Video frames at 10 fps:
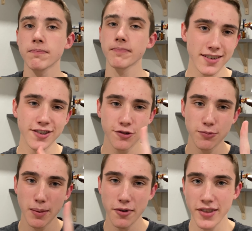Just
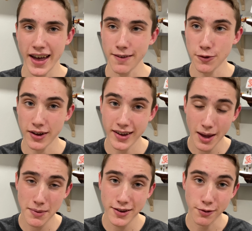remember that if you can get
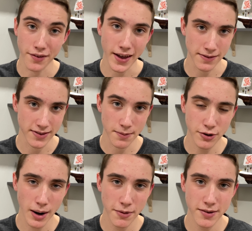me to 1,000
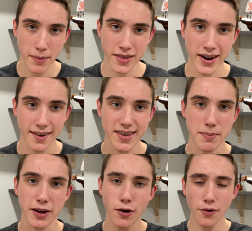subscribers by the next time I
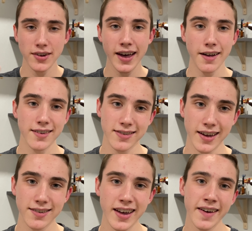go to Galaxy's
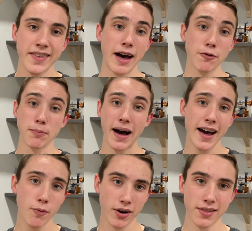Edge, that I will buy
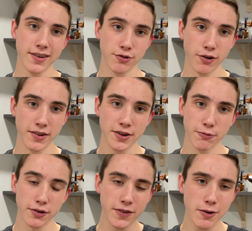one of these droids,
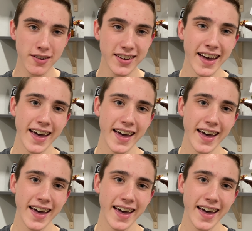review it,